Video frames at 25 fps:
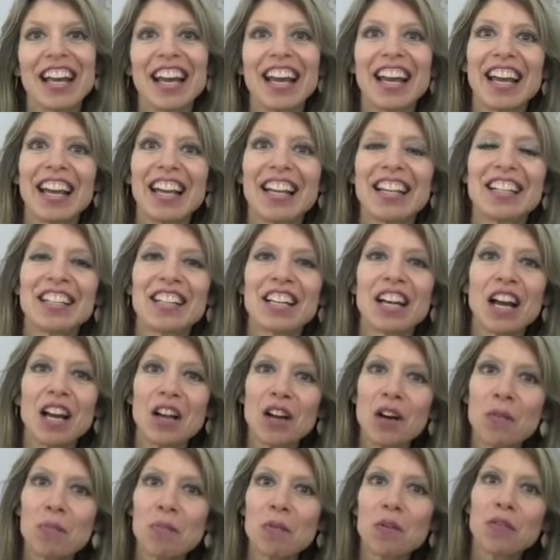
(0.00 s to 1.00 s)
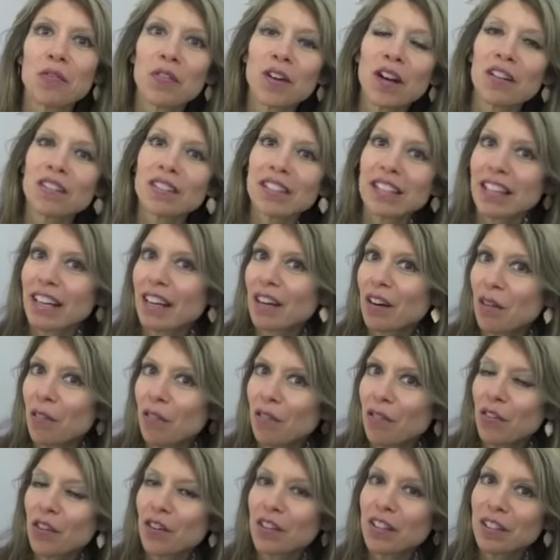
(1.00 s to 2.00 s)
and I hope you found it
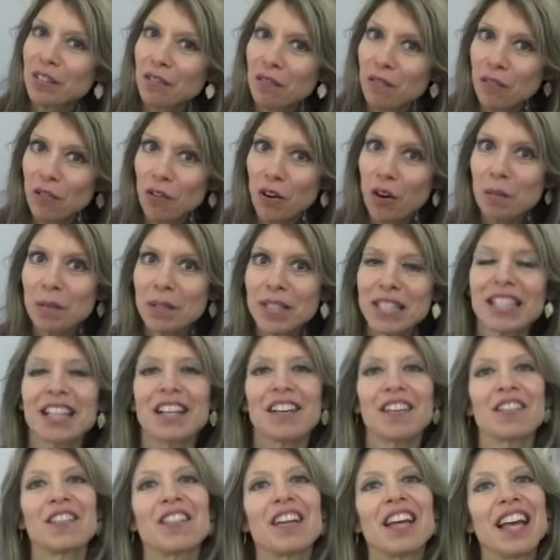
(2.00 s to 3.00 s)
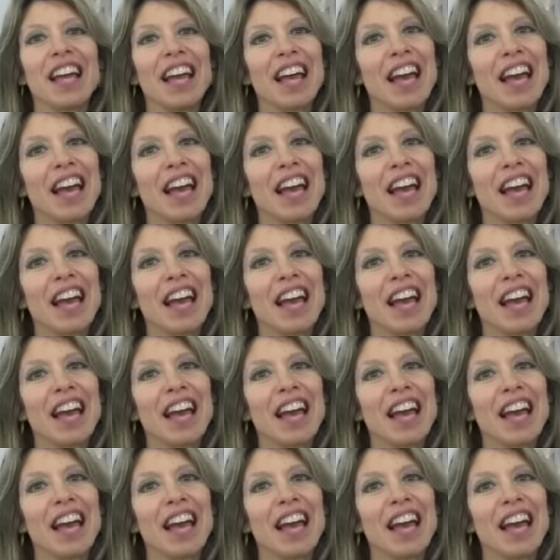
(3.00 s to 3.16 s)
helpful and informative.